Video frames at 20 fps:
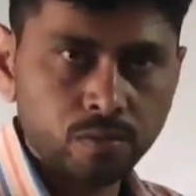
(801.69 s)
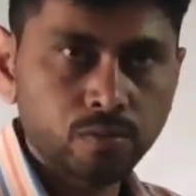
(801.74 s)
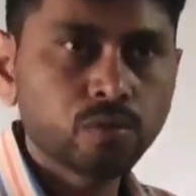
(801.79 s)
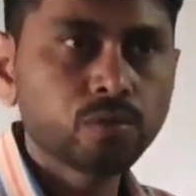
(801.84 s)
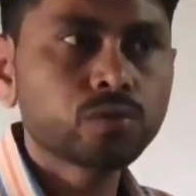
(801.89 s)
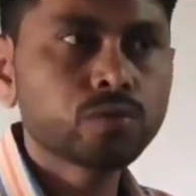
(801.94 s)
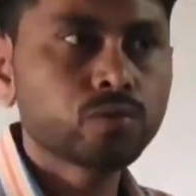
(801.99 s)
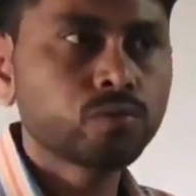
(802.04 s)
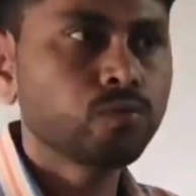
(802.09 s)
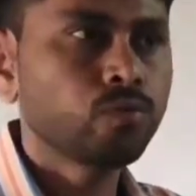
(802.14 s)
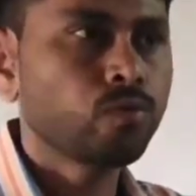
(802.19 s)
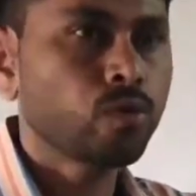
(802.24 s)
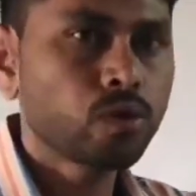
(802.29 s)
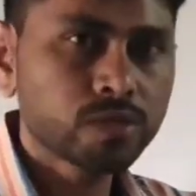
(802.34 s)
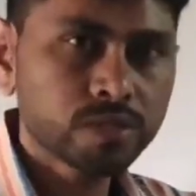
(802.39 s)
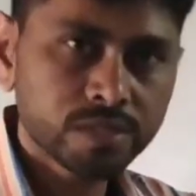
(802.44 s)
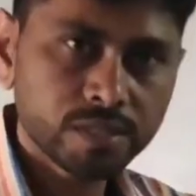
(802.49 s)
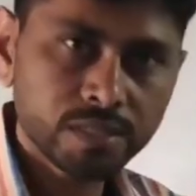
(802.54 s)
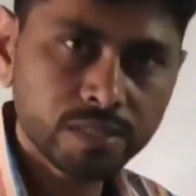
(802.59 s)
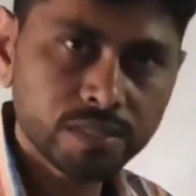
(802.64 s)
Those who
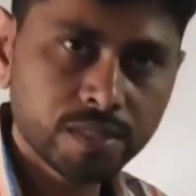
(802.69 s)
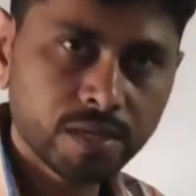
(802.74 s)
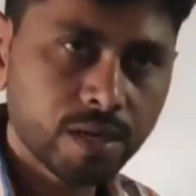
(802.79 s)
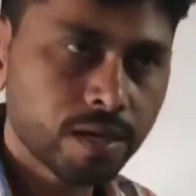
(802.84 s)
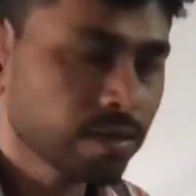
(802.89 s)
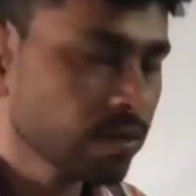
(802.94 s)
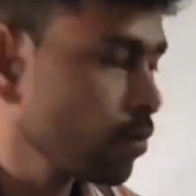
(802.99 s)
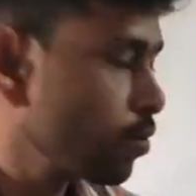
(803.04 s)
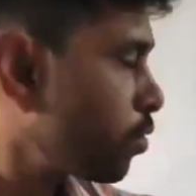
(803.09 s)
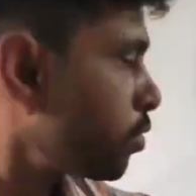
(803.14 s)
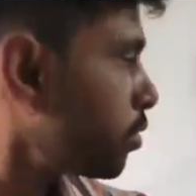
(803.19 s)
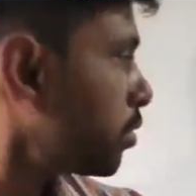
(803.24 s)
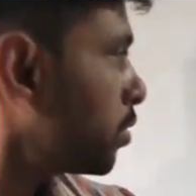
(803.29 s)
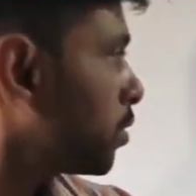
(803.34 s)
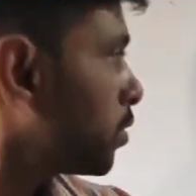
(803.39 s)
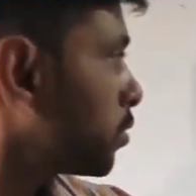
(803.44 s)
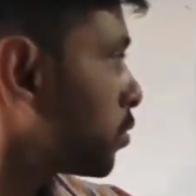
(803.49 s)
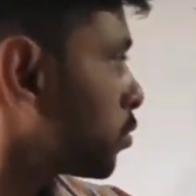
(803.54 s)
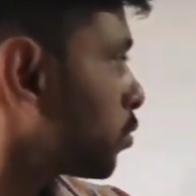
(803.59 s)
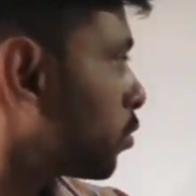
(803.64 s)
wants this electron,
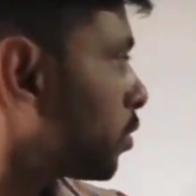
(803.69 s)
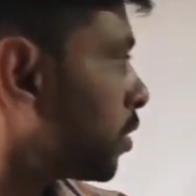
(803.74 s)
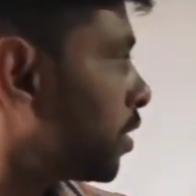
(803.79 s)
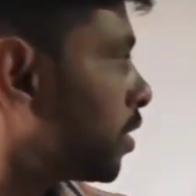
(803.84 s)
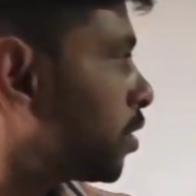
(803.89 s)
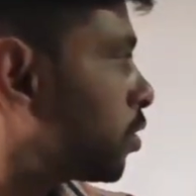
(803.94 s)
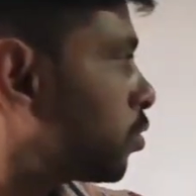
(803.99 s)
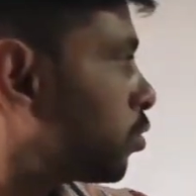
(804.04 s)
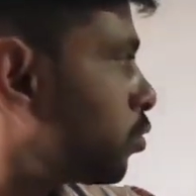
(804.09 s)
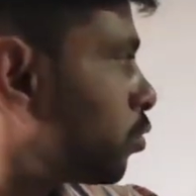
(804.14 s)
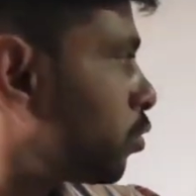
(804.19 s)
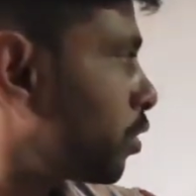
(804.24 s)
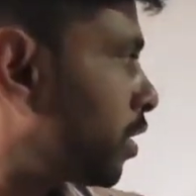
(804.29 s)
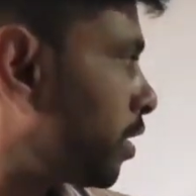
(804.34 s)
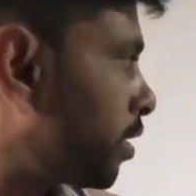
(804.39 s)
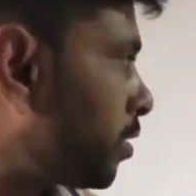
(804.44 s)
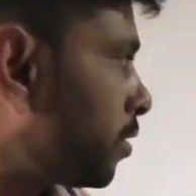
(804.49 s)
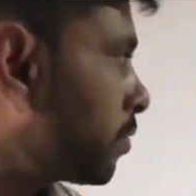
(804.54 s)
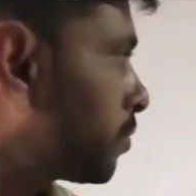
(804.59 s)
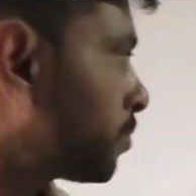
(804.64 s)
so ready to
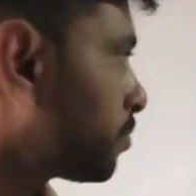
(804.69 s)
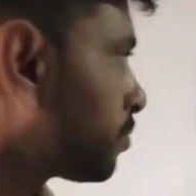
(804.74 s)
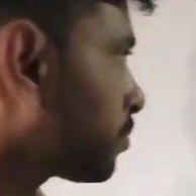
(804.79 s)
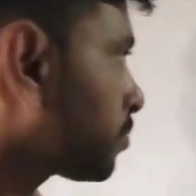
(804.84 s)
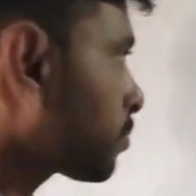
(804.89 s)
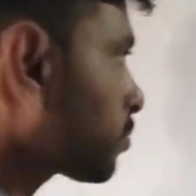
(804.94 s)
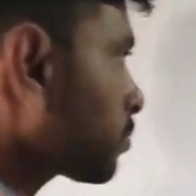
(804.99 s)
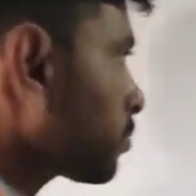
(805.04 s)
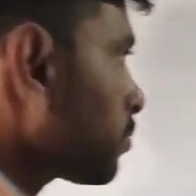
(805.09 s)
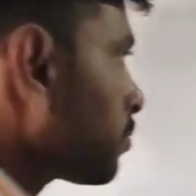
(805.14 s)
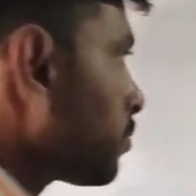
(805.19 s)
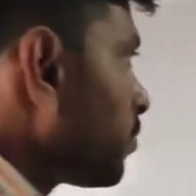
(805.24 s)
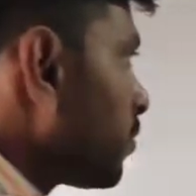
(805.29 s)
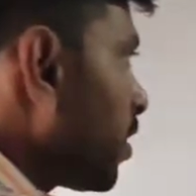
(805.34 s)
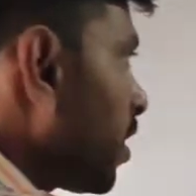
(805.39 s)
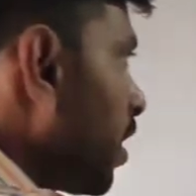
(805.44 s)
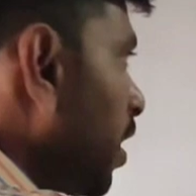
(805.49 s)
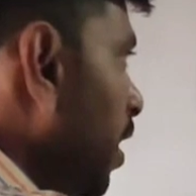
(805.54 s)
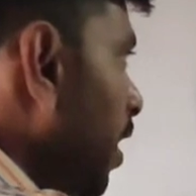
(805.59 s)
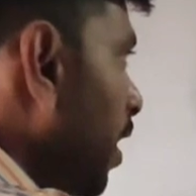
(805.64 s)
donate,
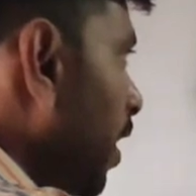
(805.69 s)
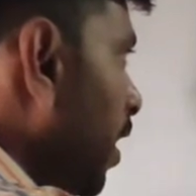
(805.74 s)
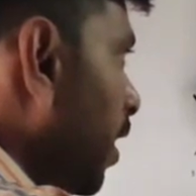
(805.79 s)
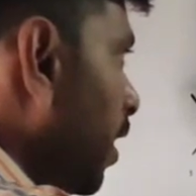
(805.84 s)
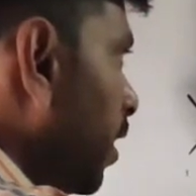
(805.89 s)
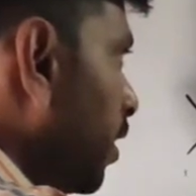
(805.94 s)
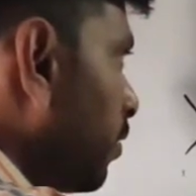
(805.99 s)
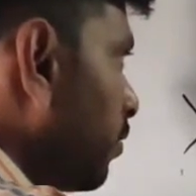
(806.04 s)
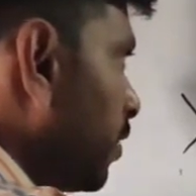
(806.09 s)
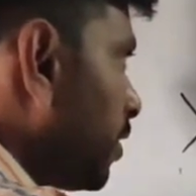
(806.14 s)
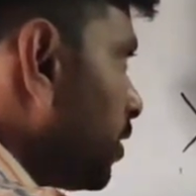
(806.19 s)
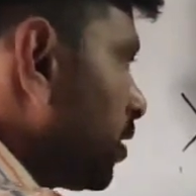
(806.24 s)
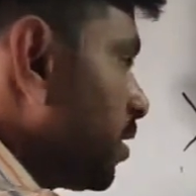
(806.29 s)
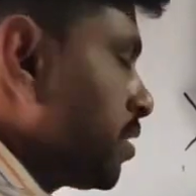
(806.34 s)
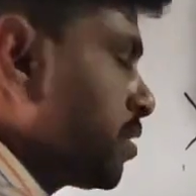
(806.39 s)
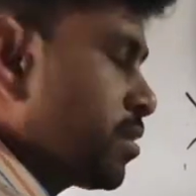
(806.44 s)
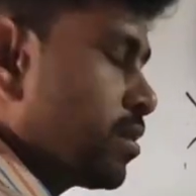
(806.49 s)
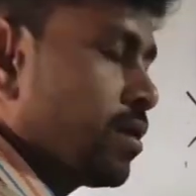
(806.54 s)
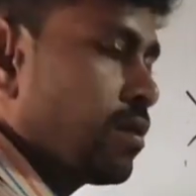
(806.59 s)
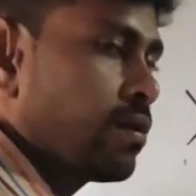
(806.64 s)
and when
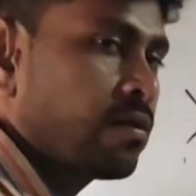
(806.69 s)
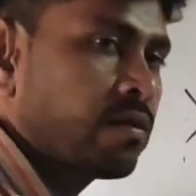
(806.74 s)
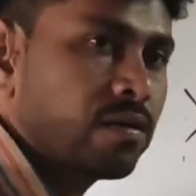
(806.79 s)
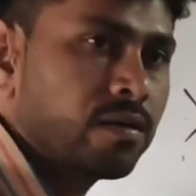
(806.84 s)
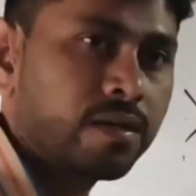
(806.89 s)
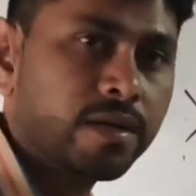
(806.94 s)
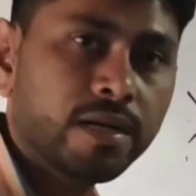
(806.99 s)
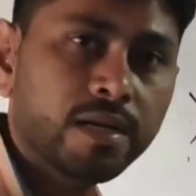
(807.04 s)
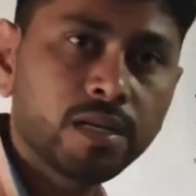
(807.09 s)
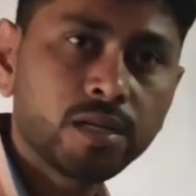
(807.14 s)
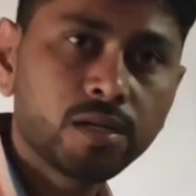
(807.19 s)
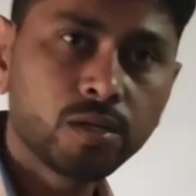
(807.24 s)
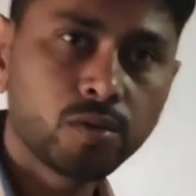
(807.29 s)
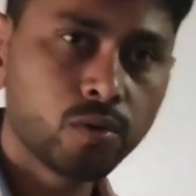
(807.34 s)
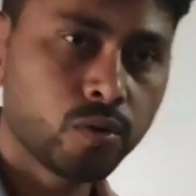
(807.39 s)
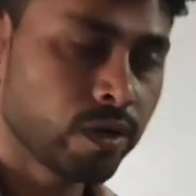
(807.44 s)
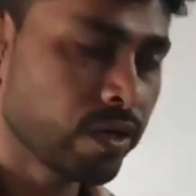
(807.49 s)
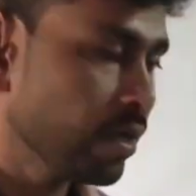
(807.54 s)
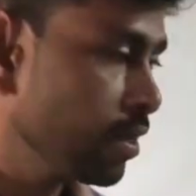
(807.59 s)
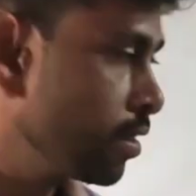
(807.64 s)
this ready to
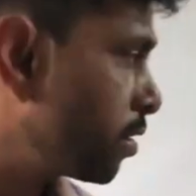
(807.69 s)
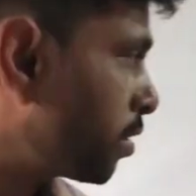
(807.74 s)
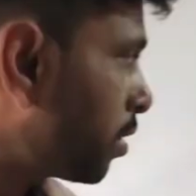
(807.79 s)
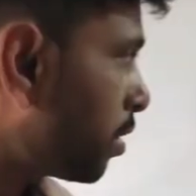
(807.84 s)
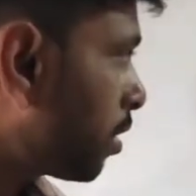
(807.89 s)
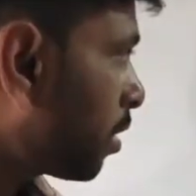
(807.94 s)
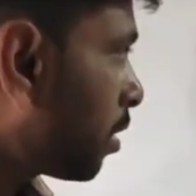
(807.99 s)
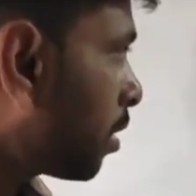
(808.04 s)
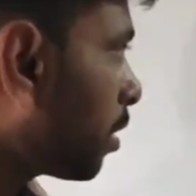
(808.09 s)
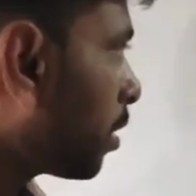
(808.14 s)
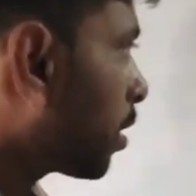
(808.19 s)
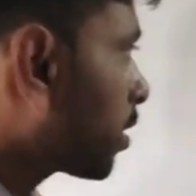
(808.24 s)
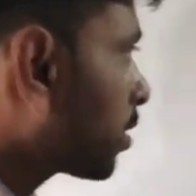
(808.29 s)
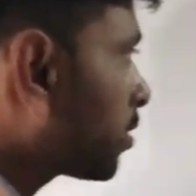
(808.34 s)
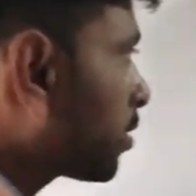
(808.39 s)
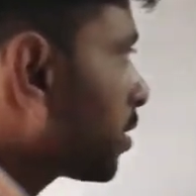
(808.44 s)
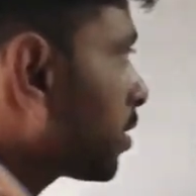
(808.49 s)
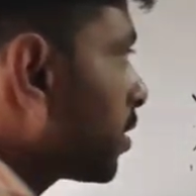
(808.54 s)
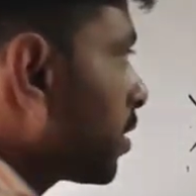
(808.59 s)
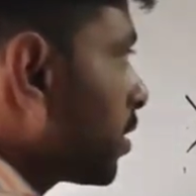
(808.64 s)
donate,
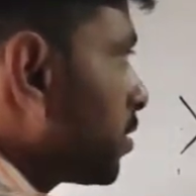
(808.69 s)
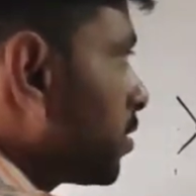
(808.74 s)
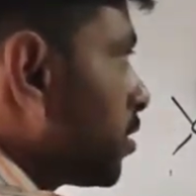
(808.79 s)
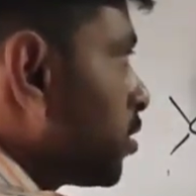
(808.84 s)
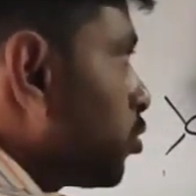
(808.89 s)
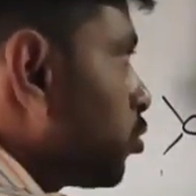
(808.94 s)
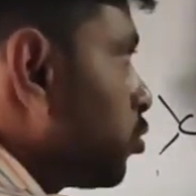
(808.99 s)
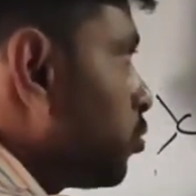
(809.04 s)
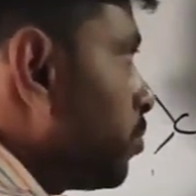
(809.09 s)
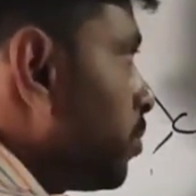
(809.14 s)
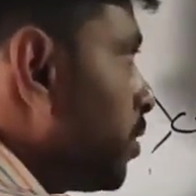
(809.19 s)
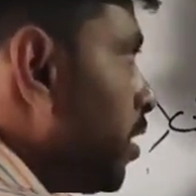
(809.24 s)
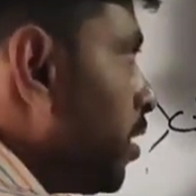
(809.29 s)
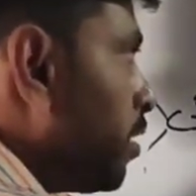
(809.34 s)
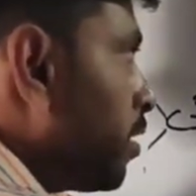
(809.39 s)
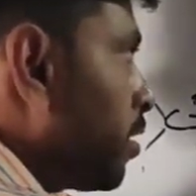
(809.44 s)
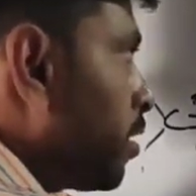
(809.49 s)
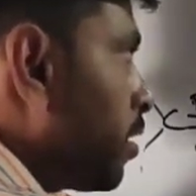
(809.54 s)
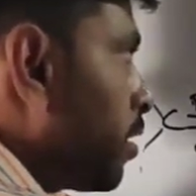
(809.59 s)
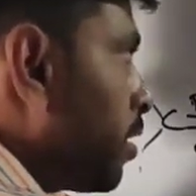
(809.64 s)
another reagent should
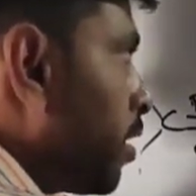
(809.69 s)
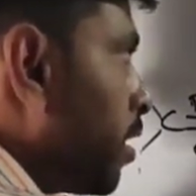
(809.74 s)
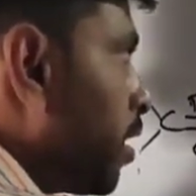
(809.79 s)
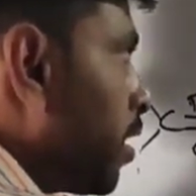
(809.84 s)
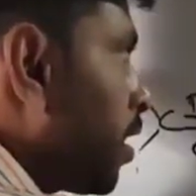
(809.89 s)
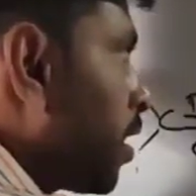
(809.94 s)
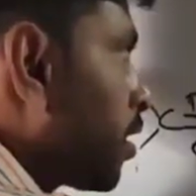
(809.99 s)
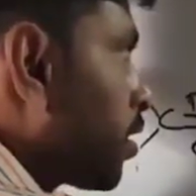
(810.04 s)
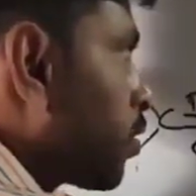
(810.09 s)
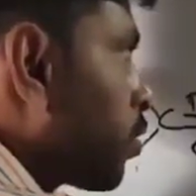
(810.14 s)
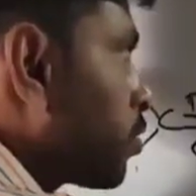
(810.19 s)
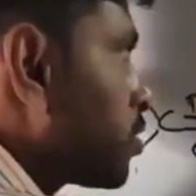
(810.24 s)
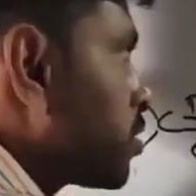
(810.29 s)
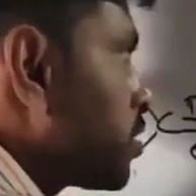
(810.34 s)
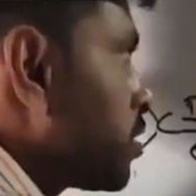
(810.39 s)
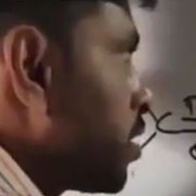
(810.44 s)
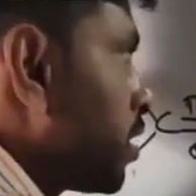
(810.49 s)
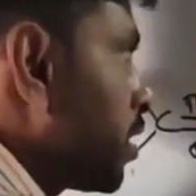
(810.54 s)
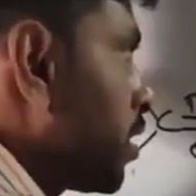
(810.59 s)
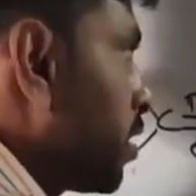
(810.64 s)
be electron
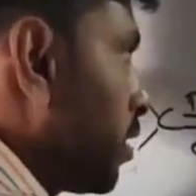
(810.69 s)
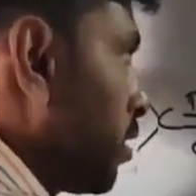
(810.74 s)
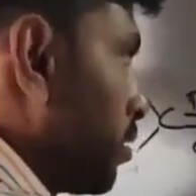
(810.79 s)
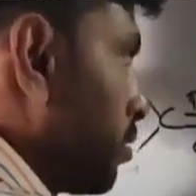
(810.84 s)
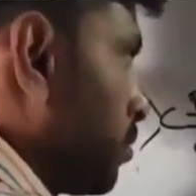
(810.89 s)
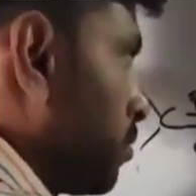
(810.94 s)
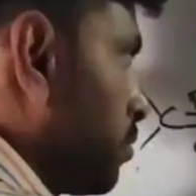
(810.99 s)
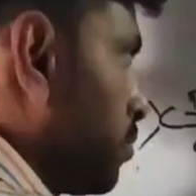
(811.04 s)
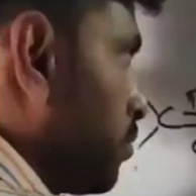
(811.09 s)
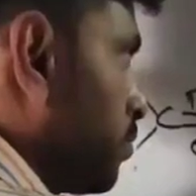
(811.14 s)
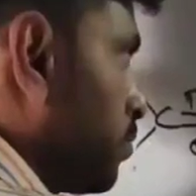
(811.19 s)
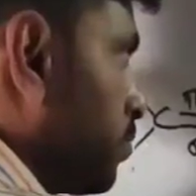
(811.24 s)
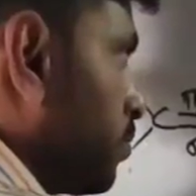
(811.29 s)
seeking.